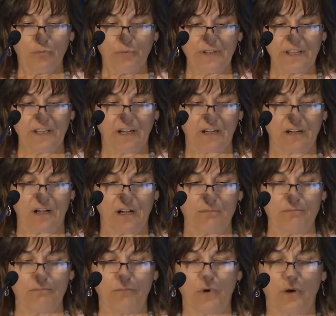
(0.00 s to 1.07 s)

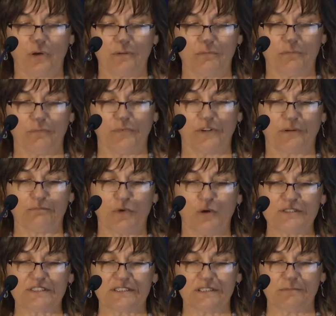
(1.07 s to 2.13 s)
We're
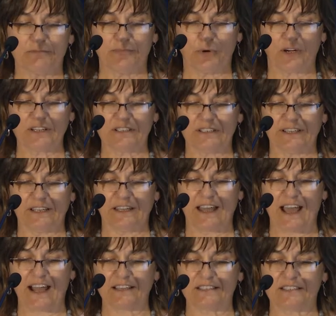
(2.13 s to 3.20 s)
most importantly
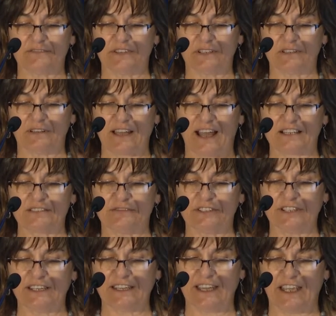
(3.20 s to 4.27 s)

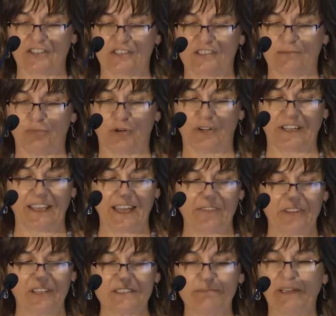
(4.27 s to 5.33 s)
actively engaged in supporting
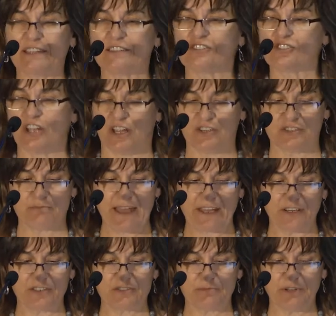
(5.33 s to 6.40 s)
evidence-based change
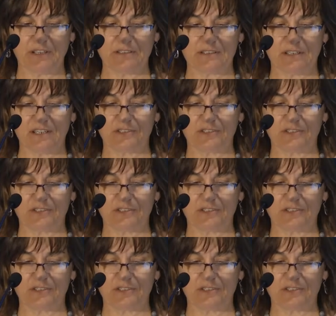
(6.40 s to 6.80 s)
management,